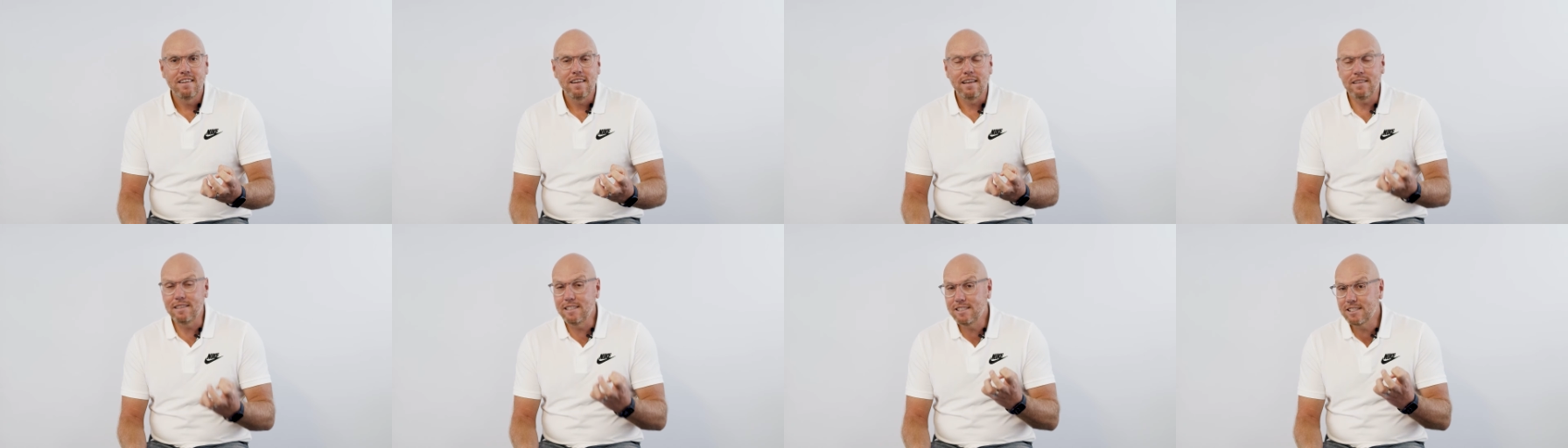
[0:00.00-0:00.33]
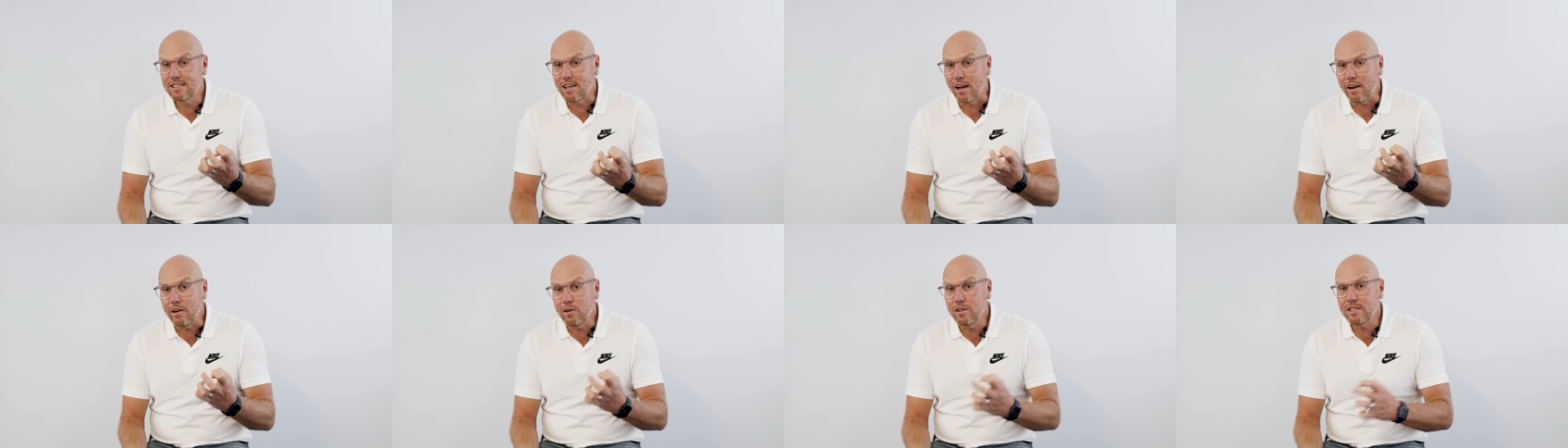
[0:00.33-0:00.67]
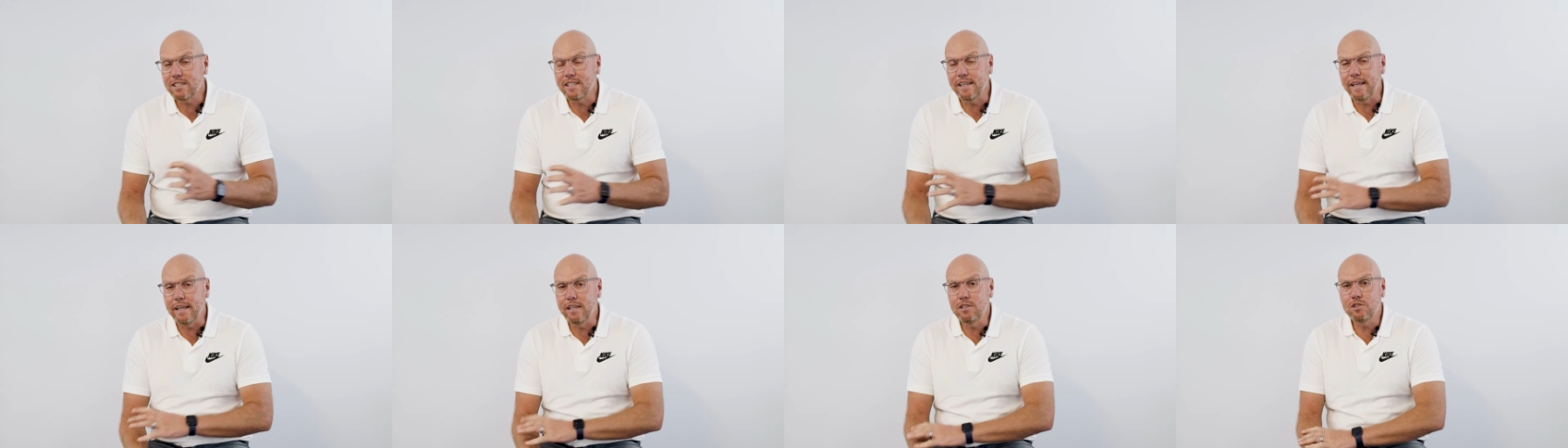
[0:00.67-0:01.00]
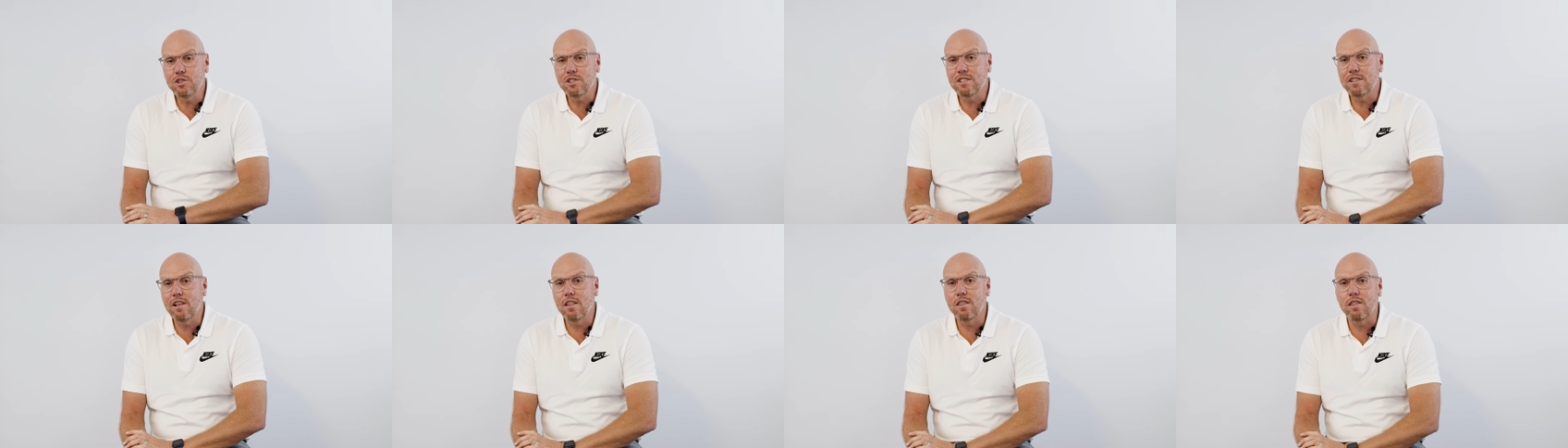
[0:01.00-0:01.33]
And desire is an
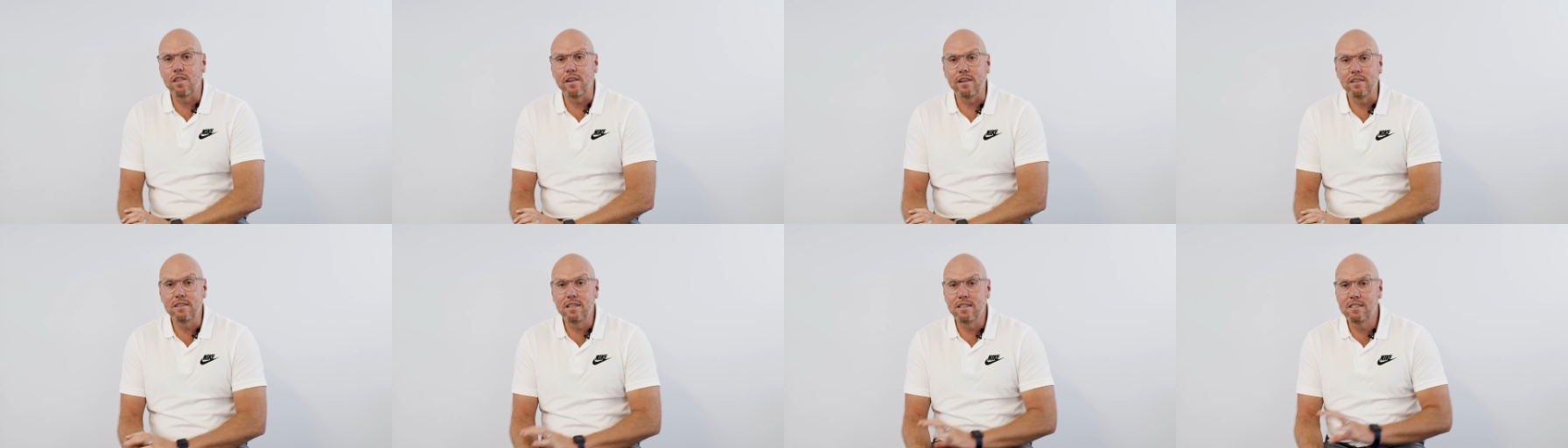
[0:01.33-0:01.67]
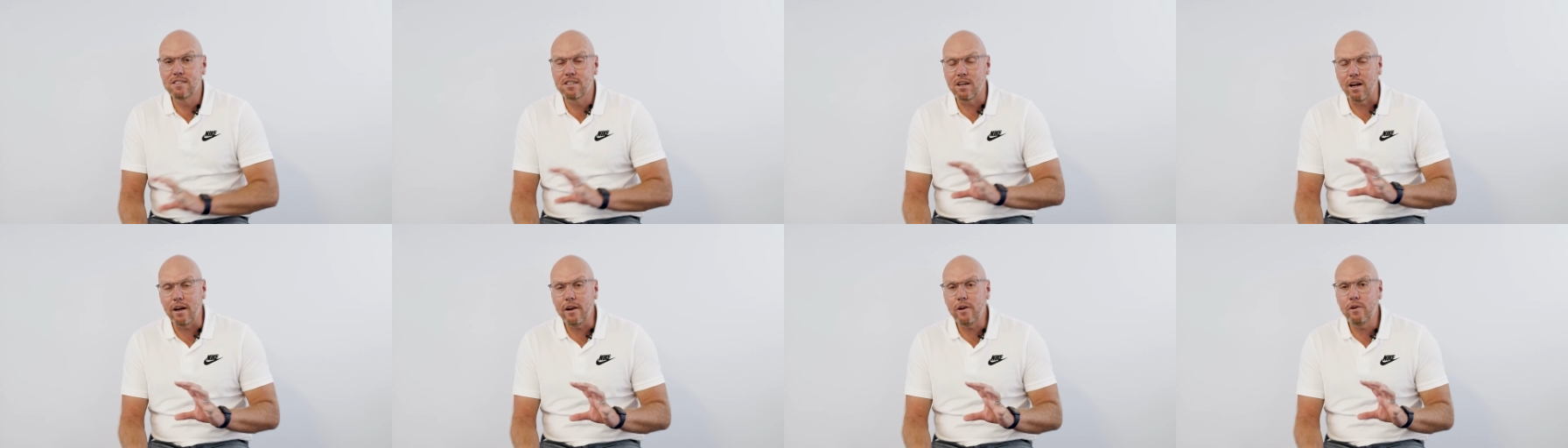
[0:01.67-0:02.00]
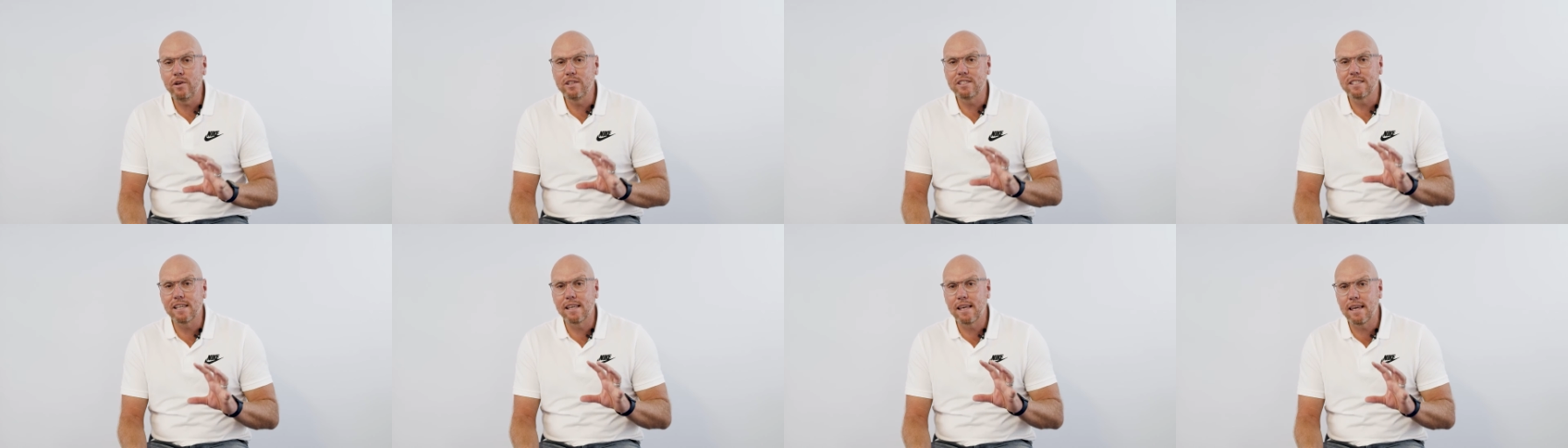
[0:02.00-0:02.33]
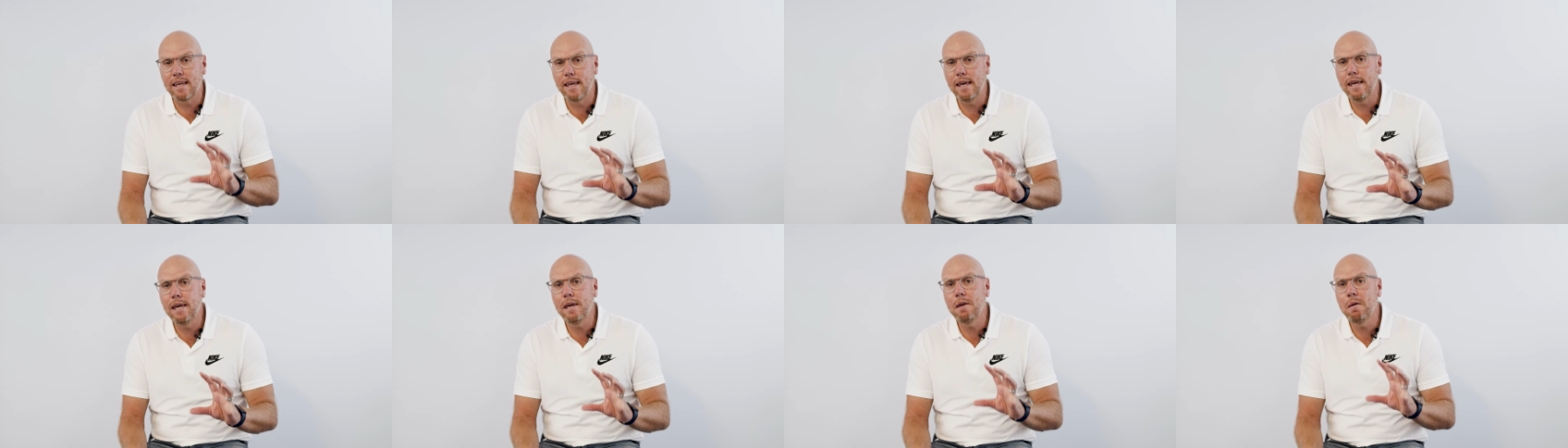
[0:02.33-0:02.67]
interesting thing. Desire is a
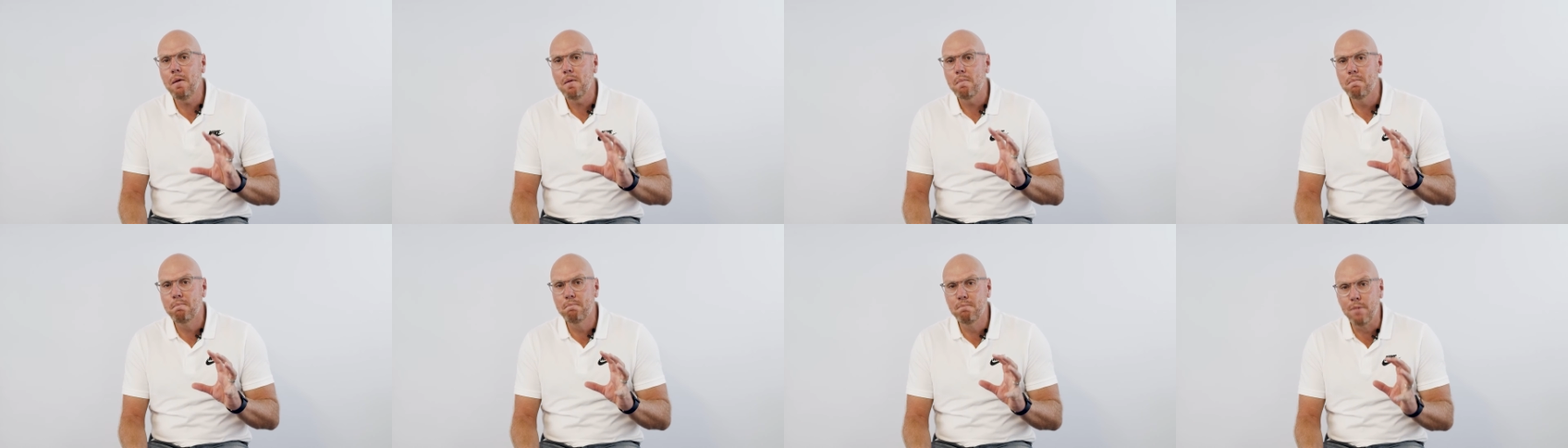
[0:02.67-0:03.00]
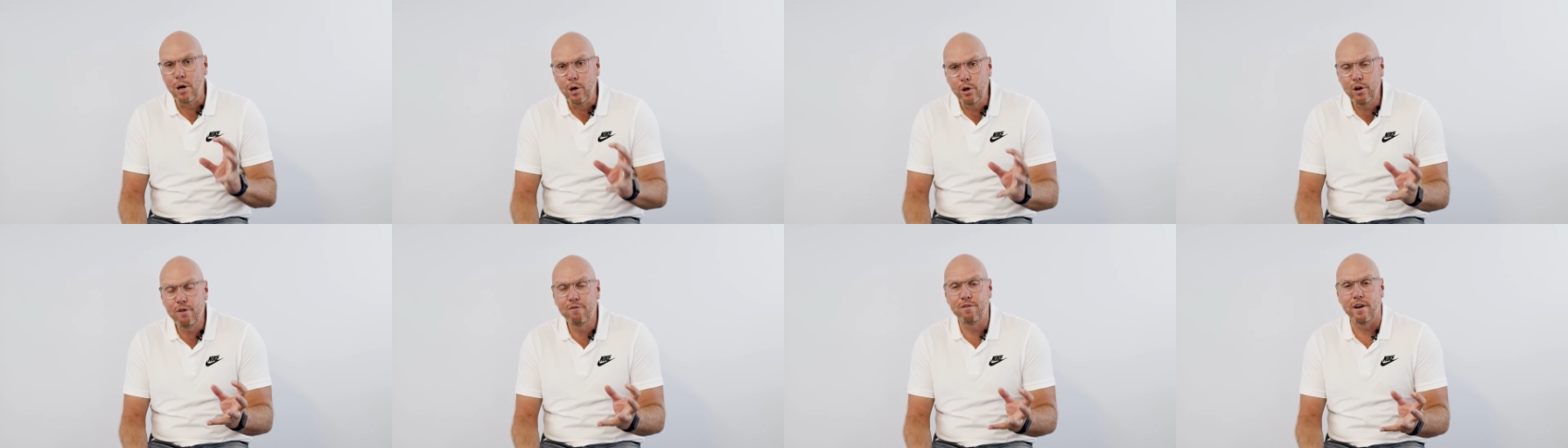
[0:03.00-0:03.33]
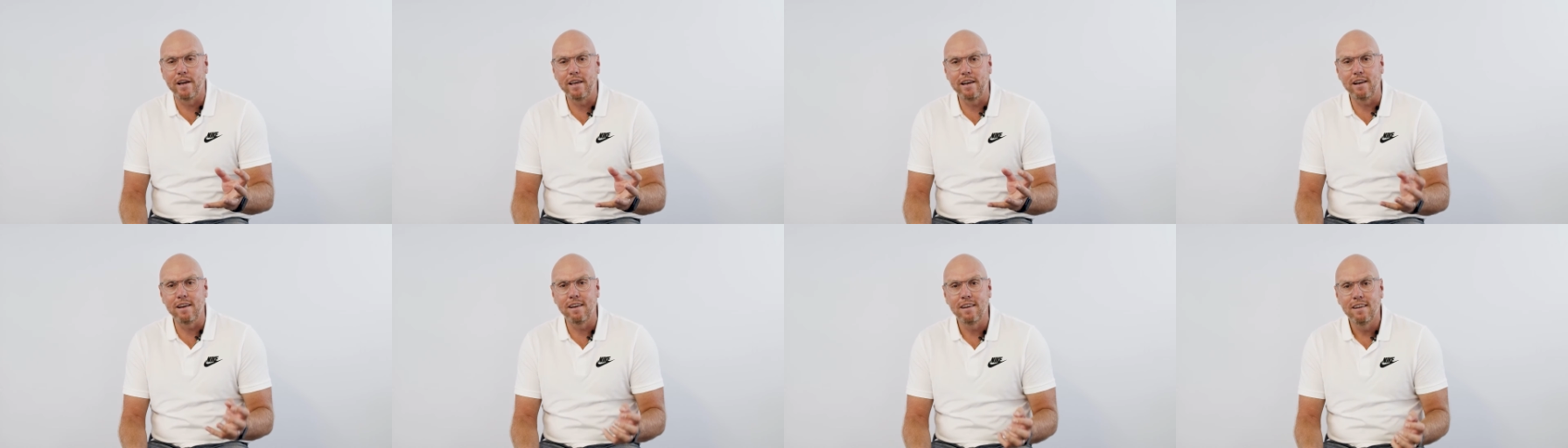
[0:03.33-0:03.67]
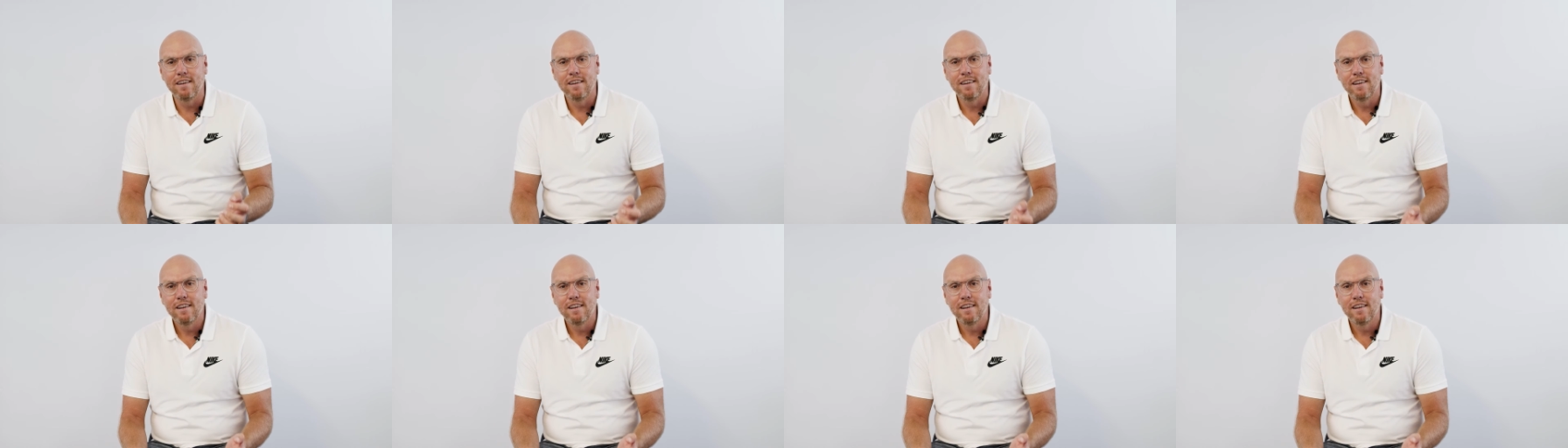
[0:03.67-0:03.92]
key motivator.